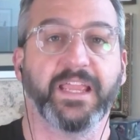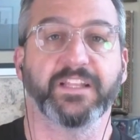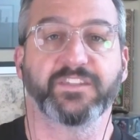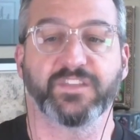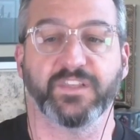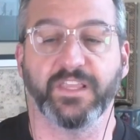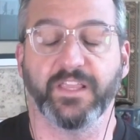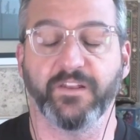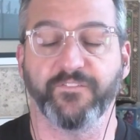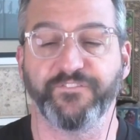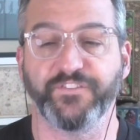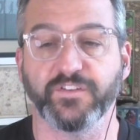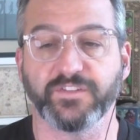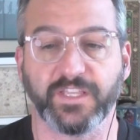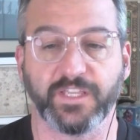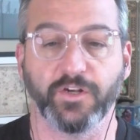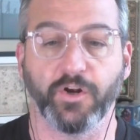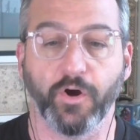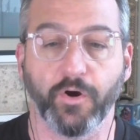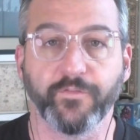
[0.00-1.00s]
it
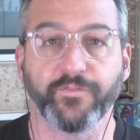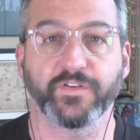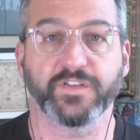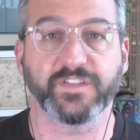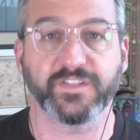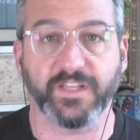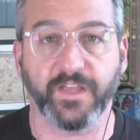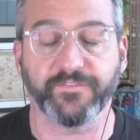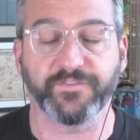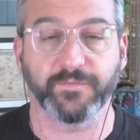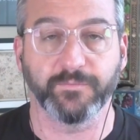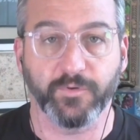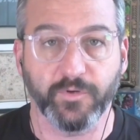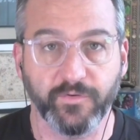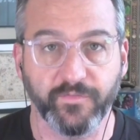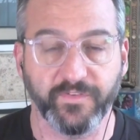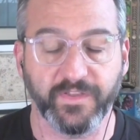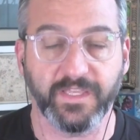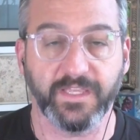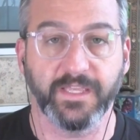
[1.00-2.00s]
feels like an overstuffed
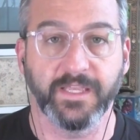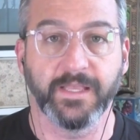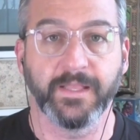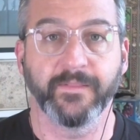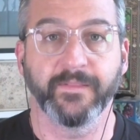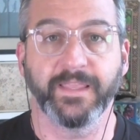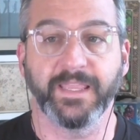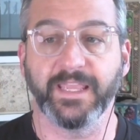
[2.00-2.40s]
movie.